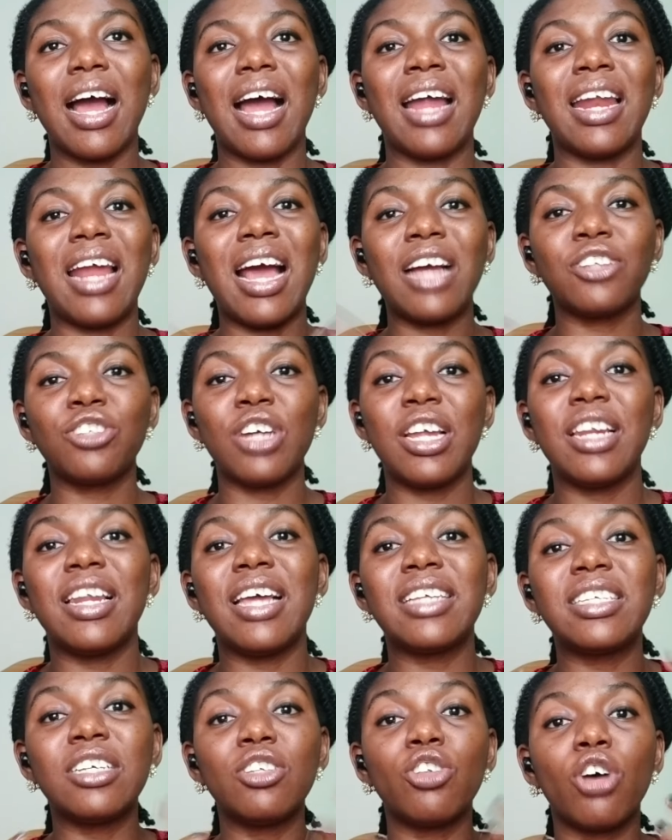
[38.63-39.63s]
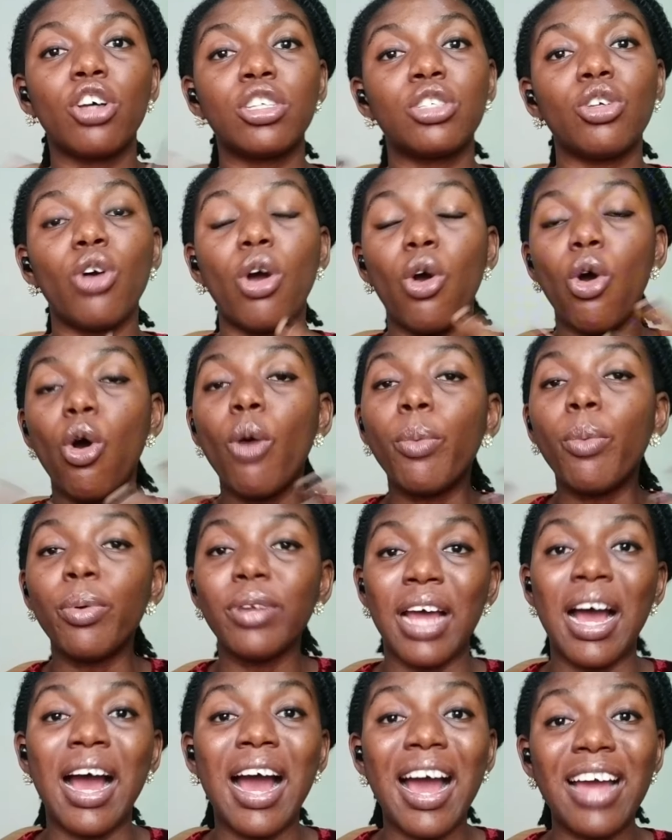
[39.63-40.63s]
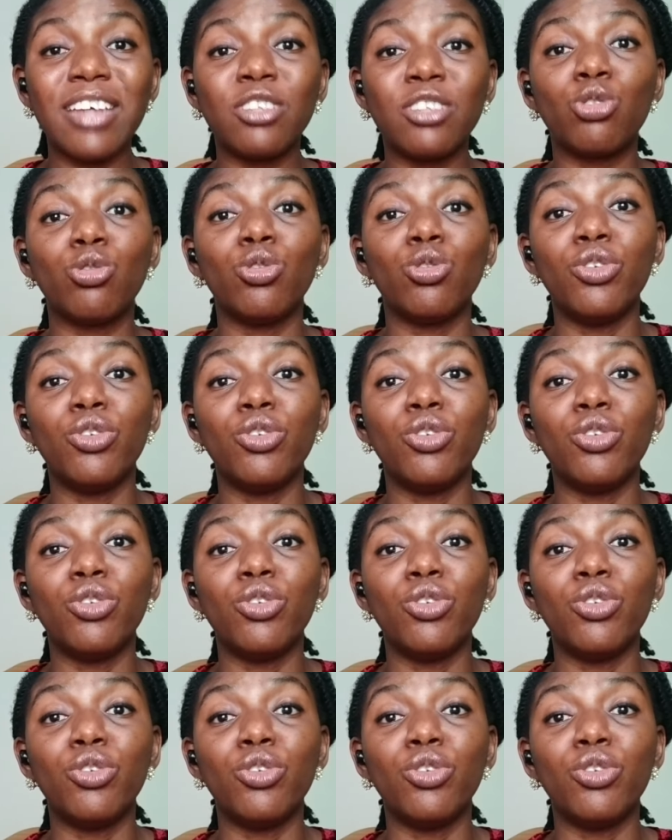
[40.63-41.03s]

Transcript: and actually letting us open our eyes